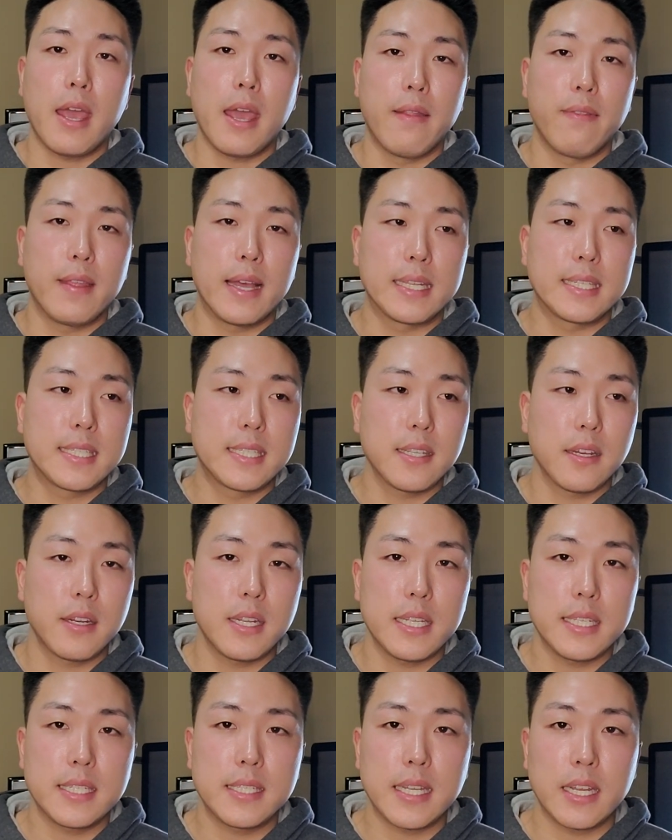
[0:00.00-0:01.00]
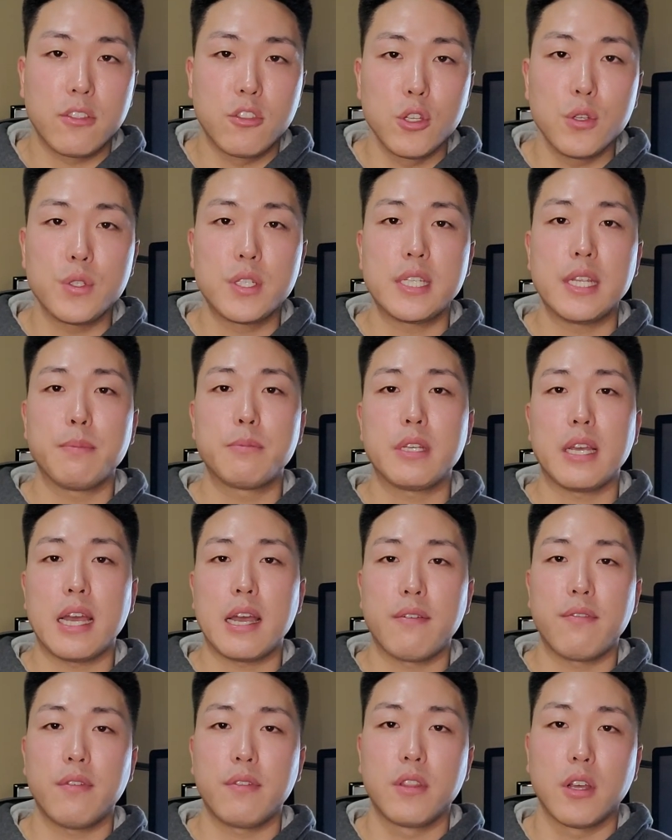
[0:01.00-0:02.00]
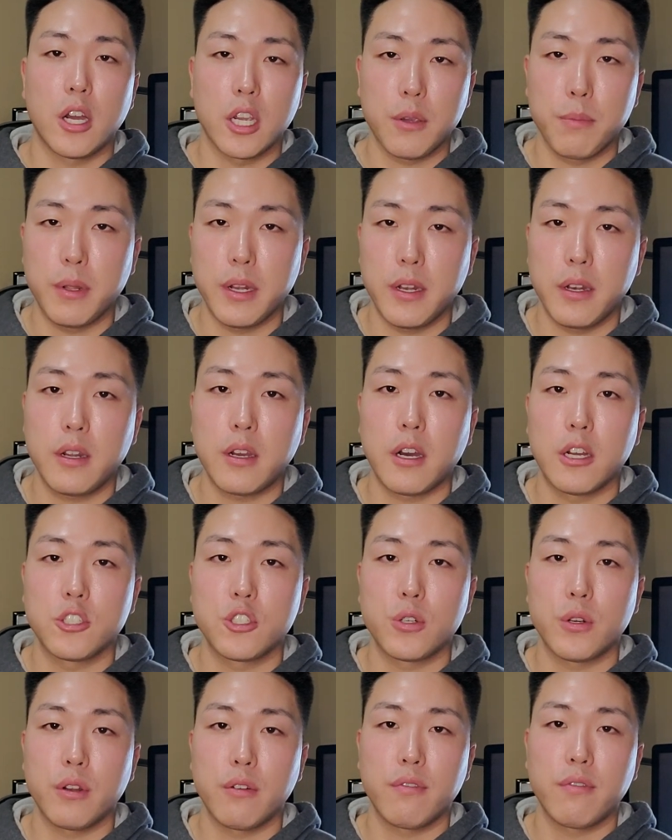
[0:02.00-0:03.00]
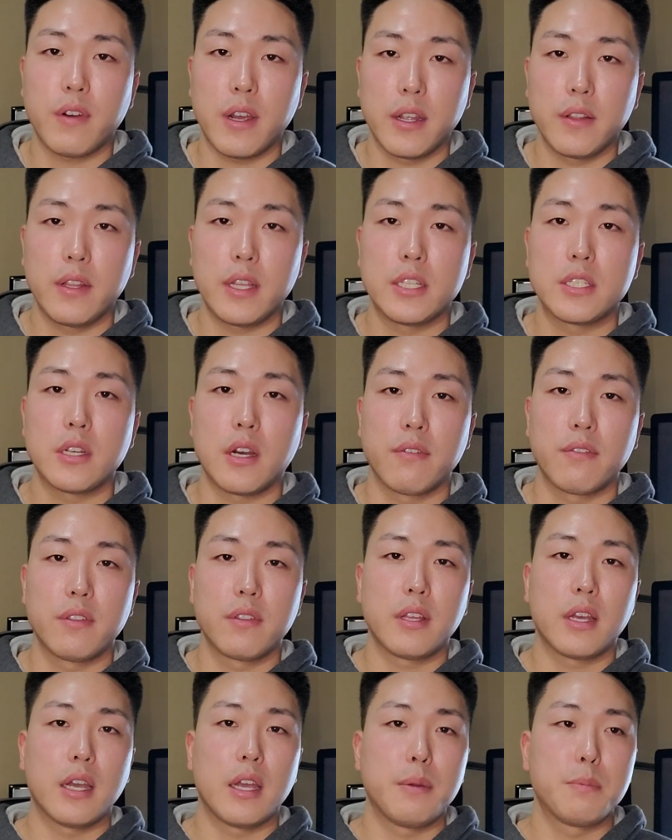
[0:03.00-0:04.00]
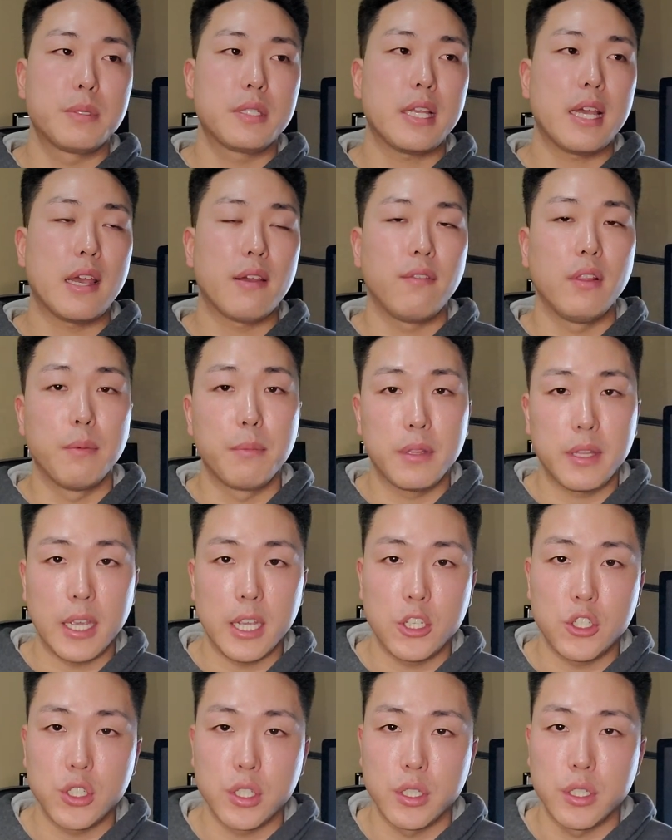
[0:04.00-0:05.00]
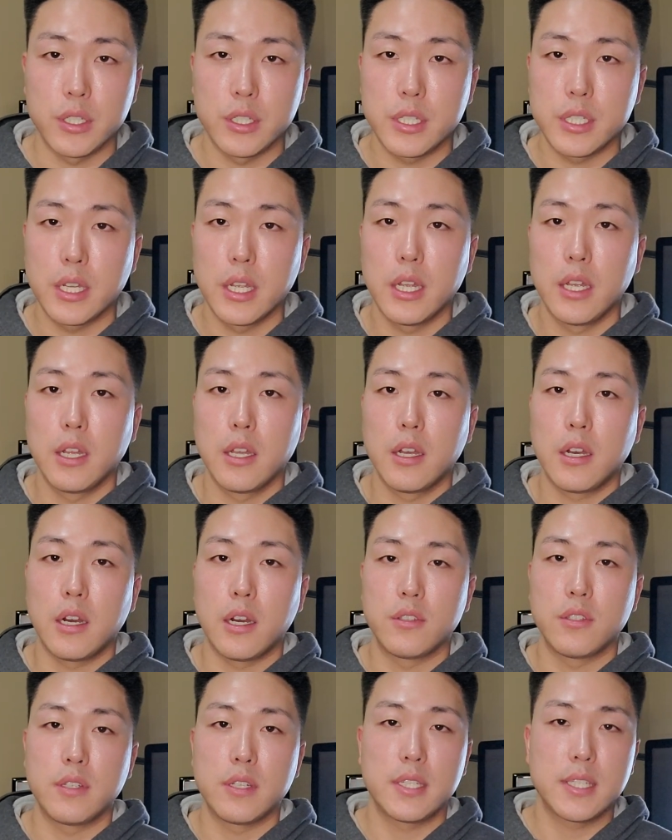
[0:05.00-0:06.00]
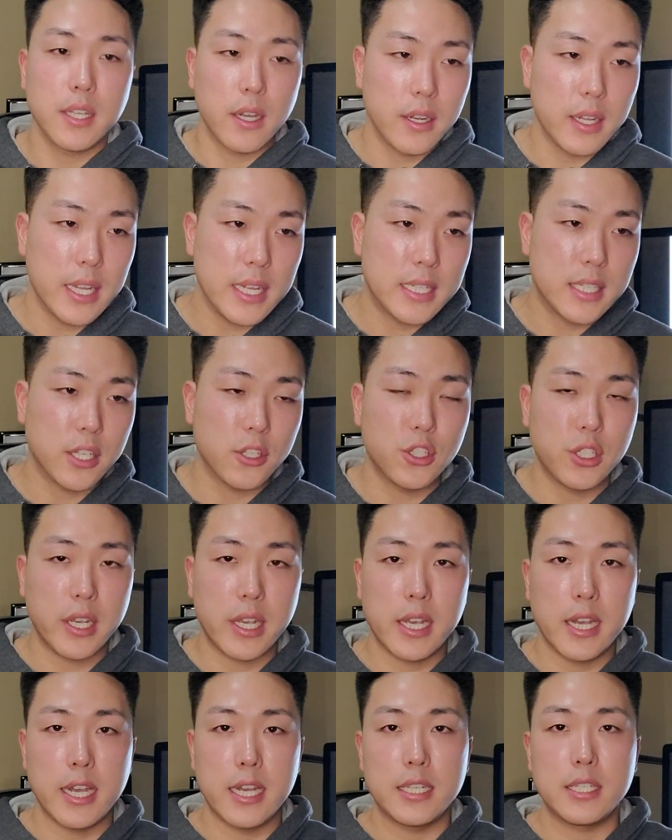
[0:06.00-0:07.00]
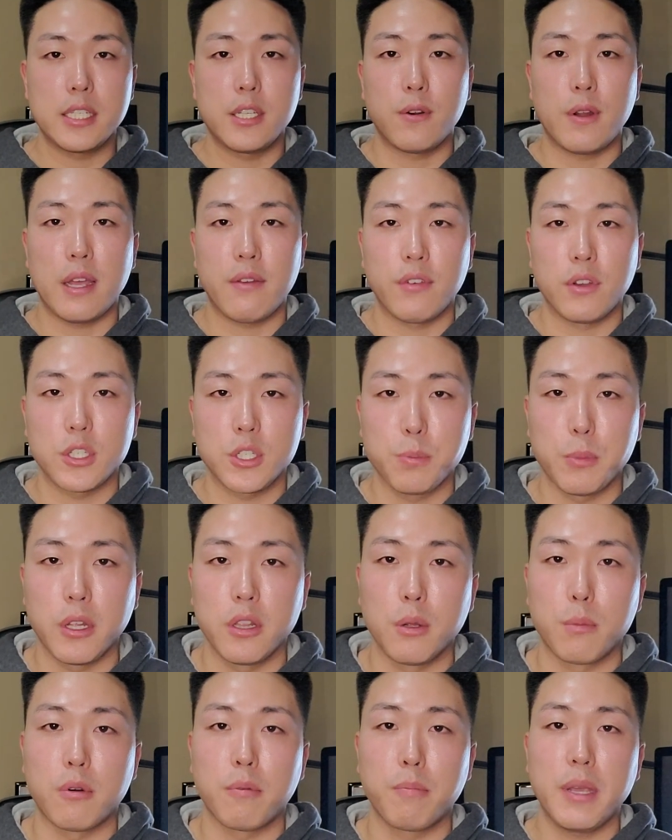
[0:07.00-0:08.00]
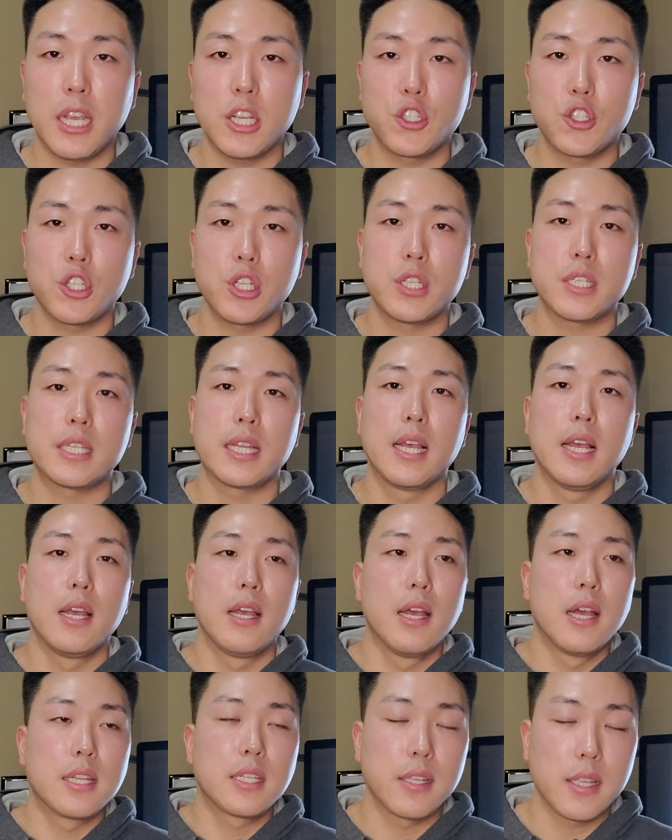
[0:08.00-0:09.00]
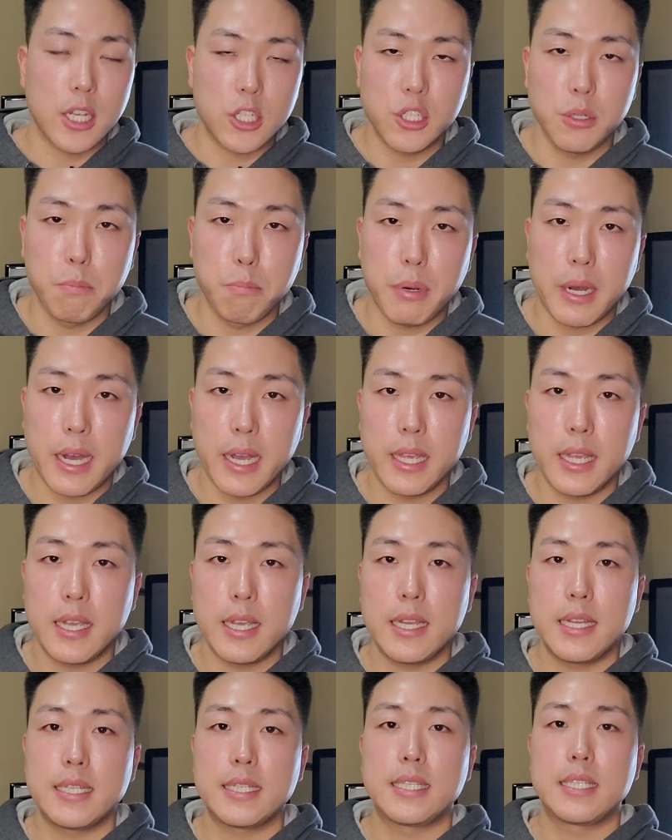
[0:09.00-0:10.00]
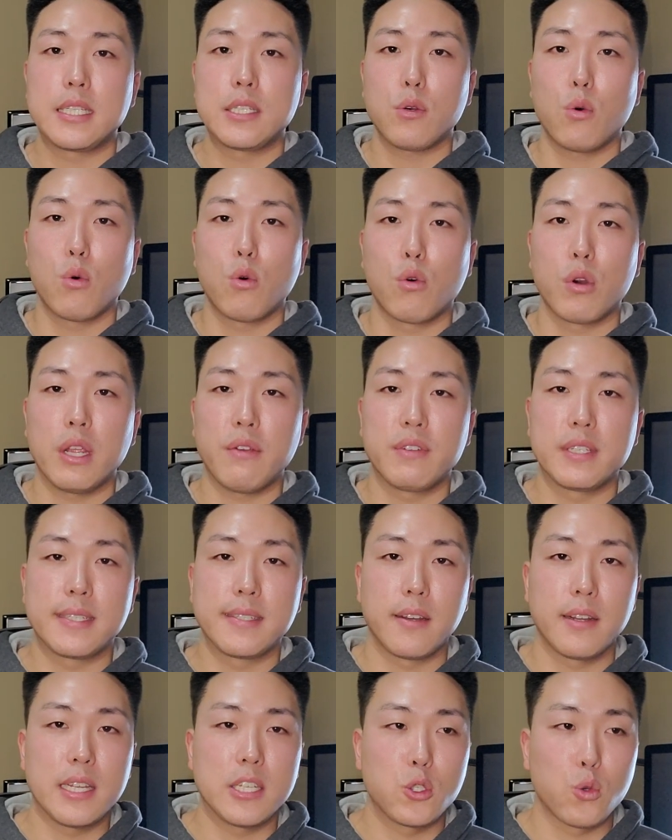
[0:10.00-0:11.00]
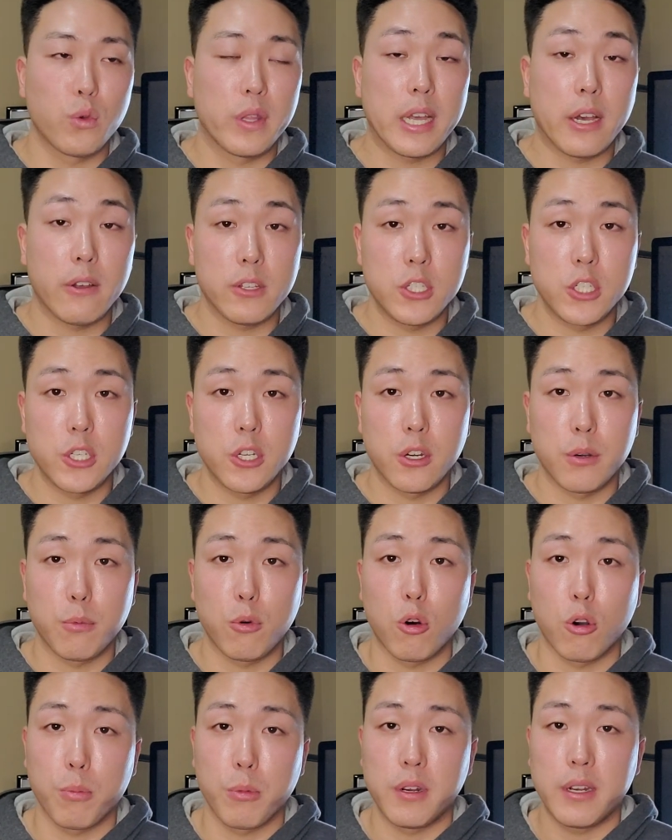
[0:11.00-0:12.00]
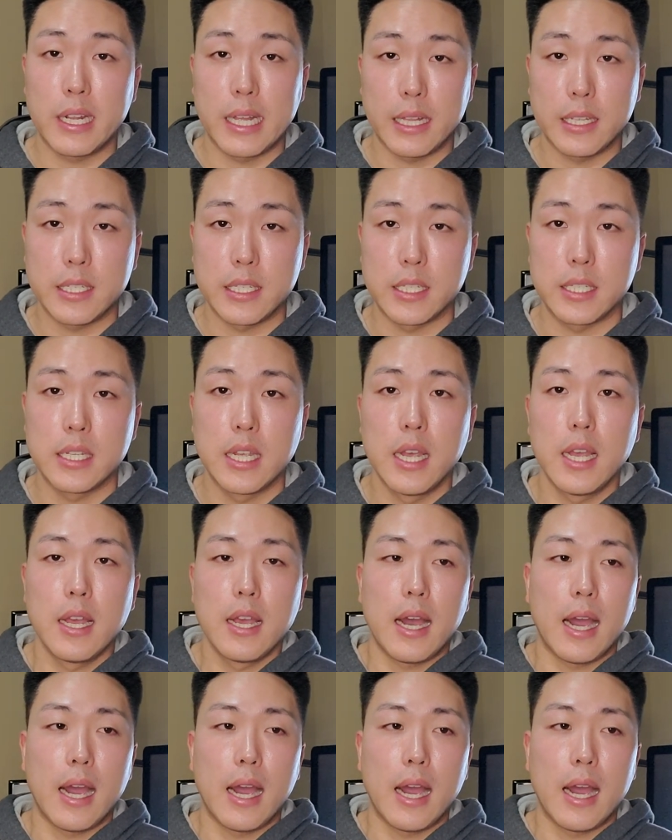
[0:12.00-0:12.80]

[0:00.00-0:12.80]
and that studies that do seem to have documented contrary findings oftentimes have limitations to the study, such as having a small number of patients, selection bias, or even studies without serum hormone analysis.